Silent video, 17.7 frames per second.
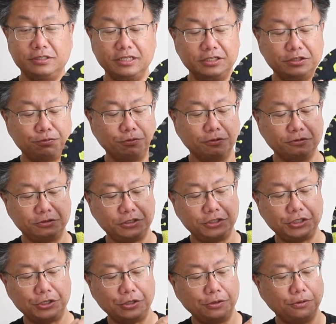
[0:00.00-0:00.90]
This will
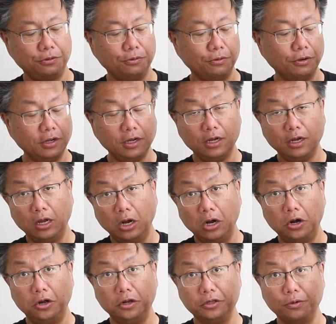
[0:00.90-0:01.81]
show
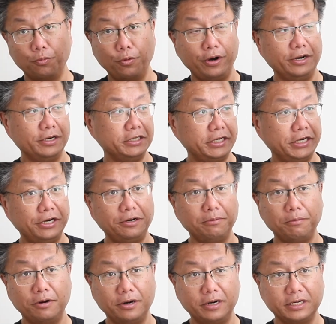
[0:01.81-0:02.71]
all the wear and tear
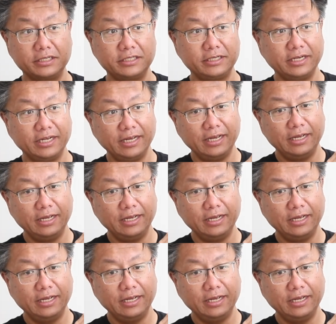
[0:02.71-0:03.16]
marks